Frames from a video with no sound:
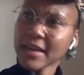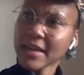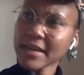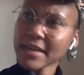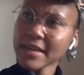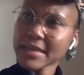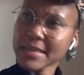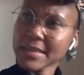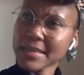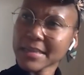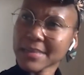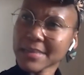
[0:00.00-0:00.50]

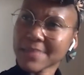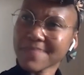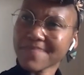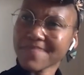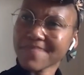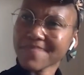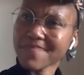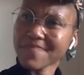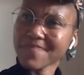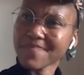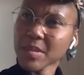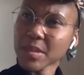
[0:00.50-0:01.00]
guess,
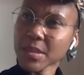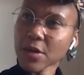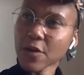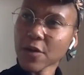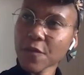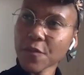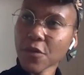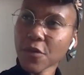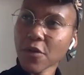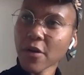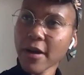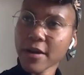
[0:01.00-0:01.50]

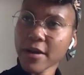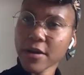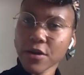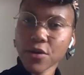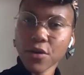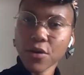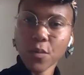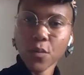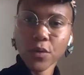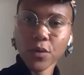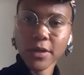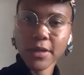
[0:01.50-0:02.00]
self-pride
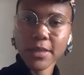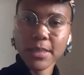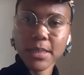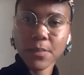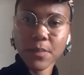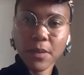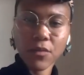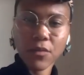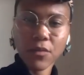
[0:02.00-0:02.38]
and not wanting to